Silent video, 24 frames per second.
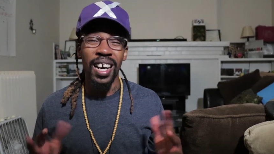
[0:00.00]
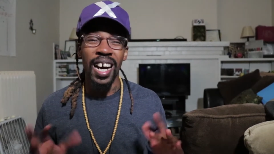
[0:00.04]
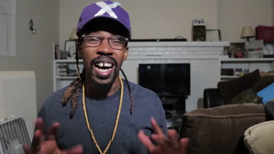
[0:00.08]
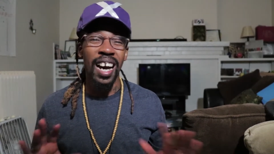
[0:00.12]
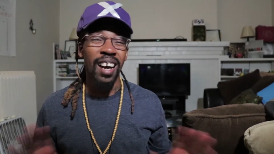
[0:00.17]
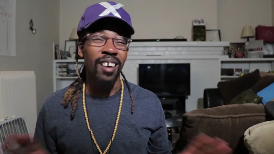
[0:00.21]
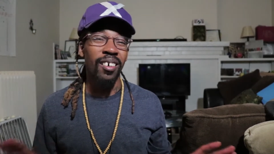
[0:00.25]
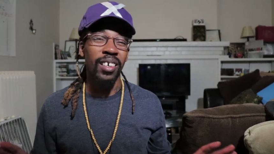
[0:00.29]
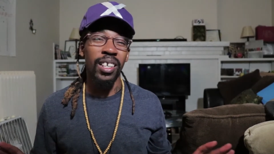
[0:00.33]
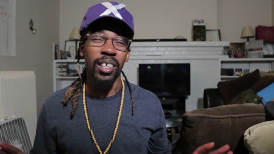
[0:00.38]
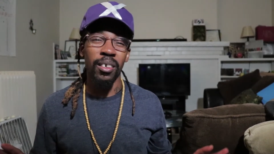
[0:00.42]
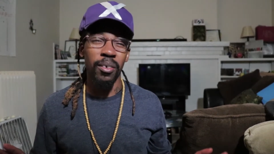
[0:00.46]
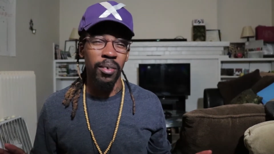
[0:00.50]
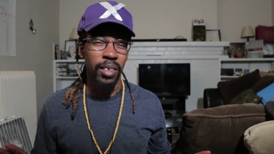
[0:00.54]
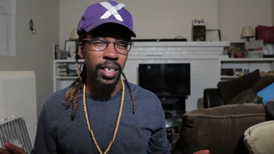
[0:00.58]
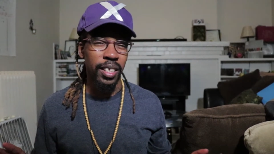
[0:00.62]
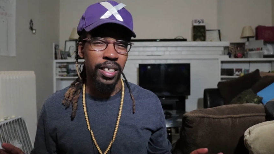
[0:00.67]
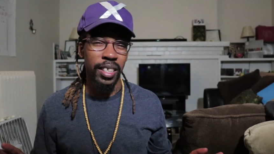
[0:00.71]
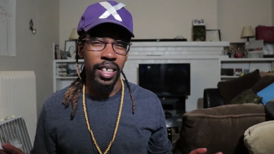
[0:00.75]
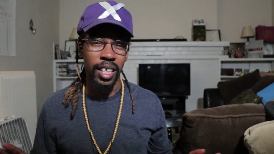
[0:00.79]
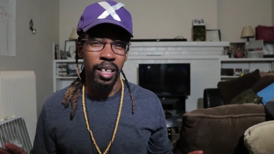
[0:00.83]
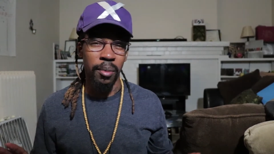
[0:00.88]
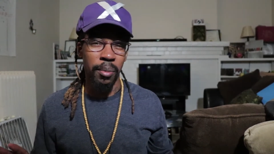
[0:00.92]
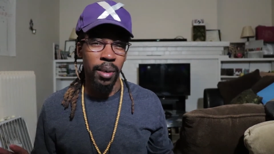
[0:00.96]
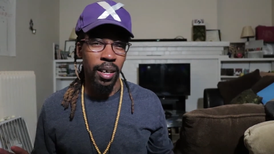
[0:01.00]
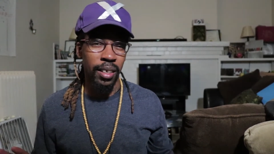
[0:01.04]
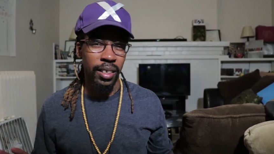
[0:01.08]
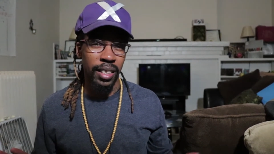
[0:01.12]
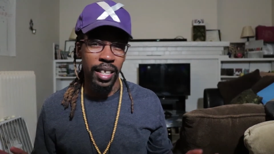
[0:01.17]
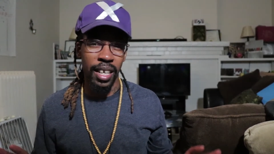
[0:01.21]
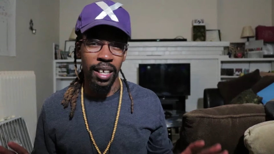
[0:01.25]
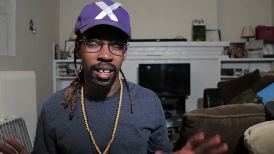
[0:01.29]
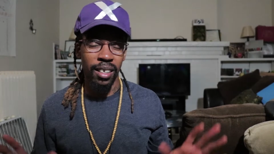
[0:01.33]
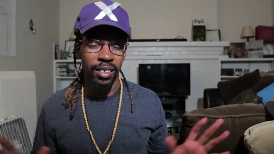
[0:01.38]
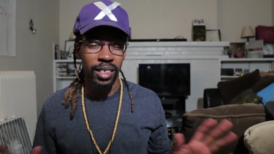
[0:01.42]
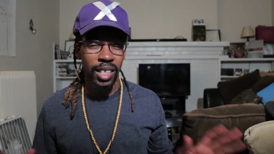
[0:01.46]
I don't even want to think about
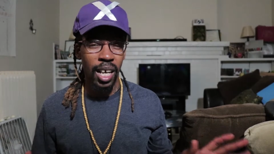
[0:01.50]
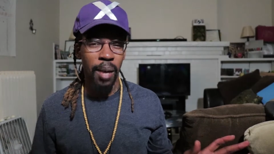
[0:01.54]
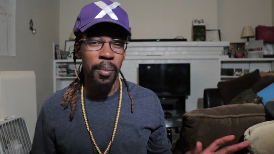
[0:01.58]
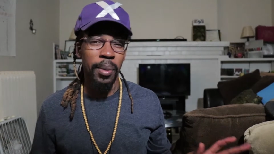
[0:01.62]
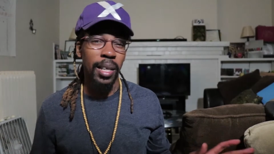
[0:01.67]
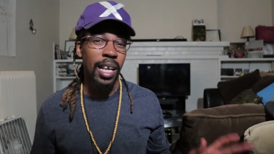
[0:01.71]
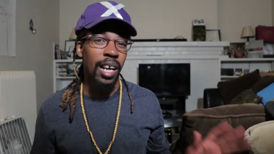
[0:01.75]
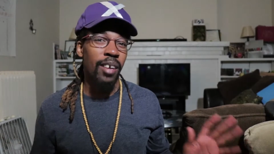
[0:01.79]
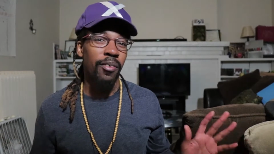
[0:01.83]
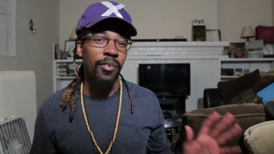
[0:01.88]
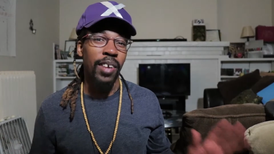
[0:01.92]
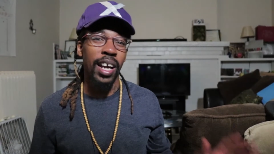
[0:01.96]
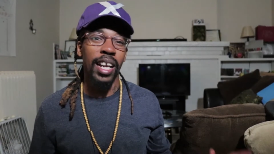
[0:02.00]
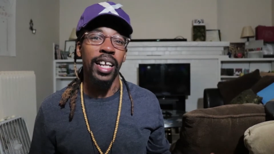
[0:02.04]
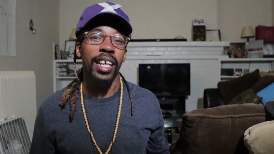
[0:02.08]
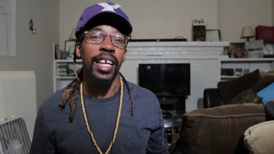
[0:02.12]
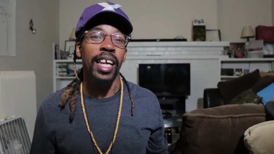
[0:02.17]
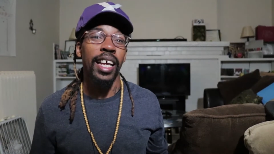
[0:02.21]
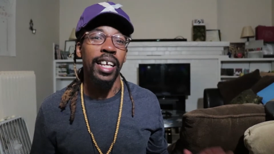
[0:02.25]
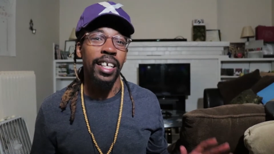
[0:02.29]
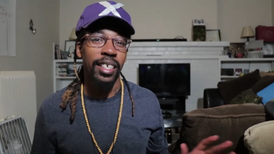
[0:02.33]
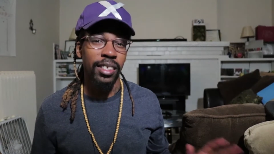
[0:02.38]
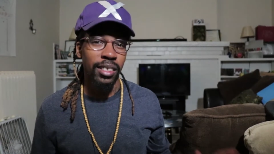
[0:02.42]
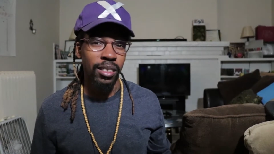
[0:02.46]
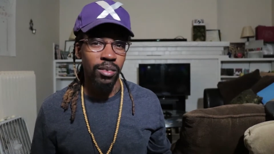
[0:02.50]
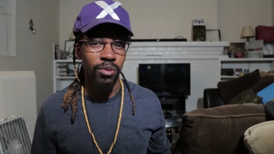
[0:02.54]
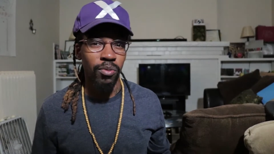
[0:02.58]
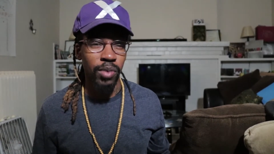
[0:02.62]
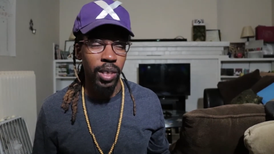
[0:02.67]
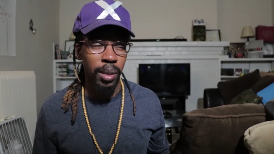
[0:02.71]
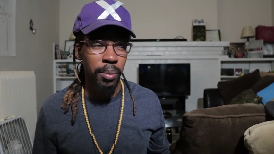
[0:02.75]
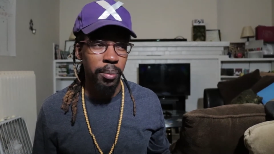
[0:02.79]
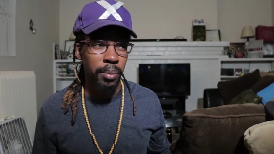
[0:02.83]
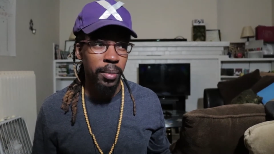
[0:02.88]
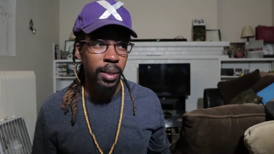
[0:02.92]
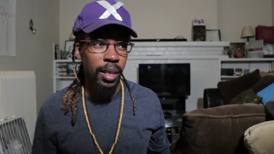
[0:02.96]
that. On top of that, Raticate can
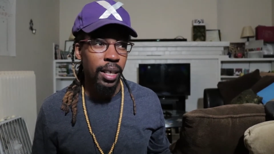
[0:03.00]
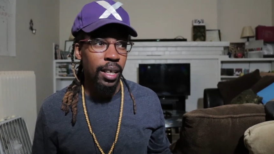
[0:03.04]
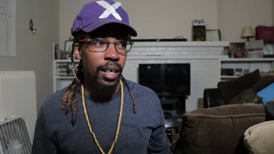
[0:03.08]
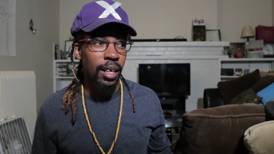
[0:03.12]
swim.